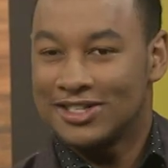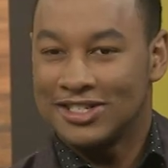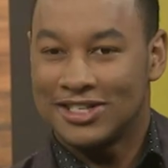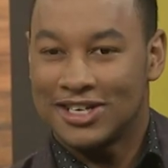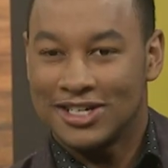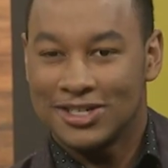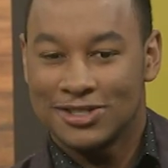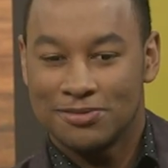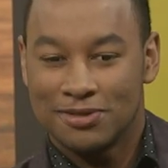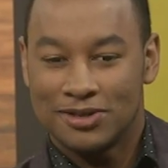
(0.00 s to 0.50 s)
It
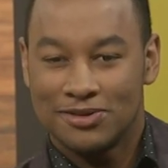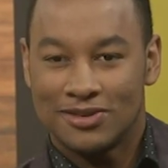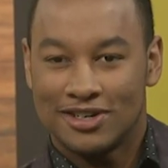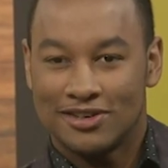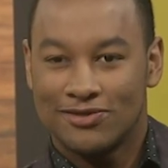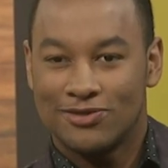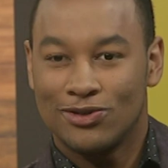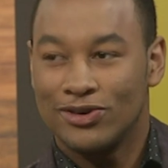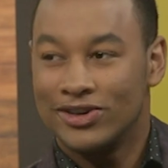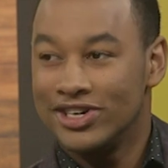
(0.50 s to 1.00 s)
has been
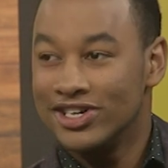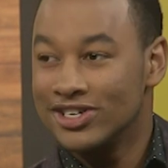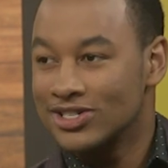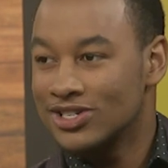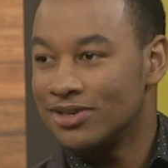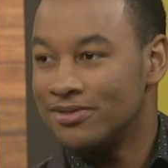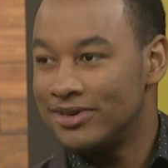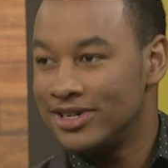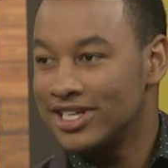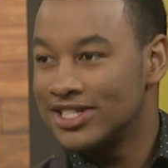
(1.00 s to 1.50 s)
what, four
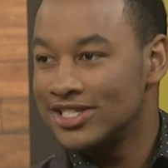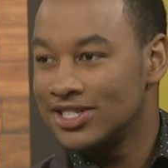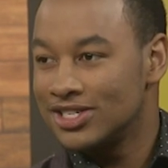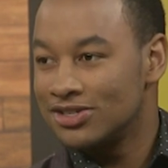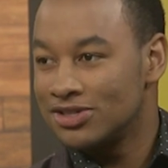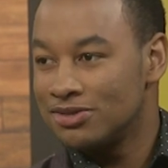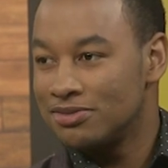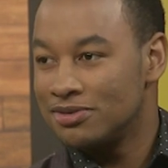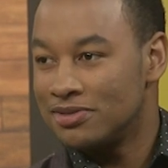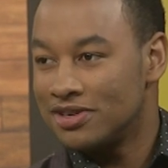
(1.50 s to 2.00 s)
years coming next year
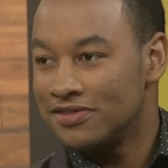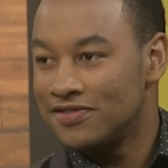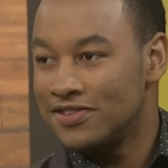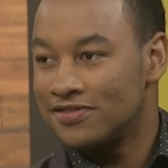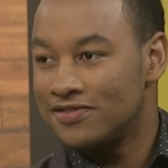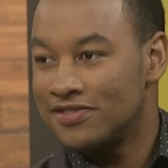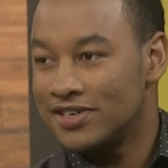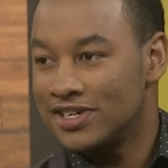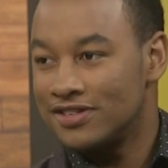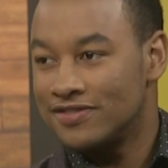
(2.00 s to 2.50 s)
to be my
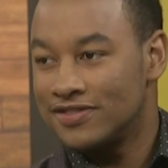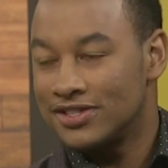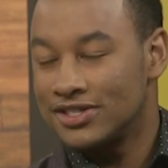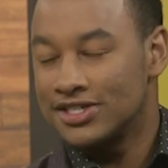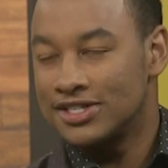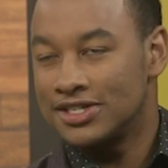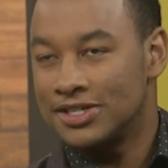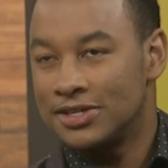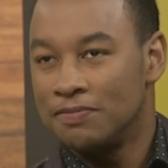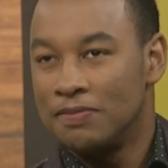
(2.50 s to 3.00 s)
fifth
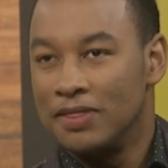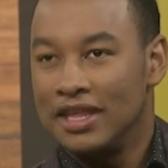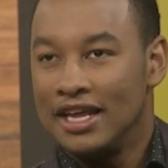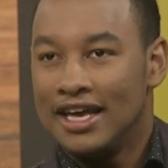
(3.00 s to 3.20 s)
anniversary.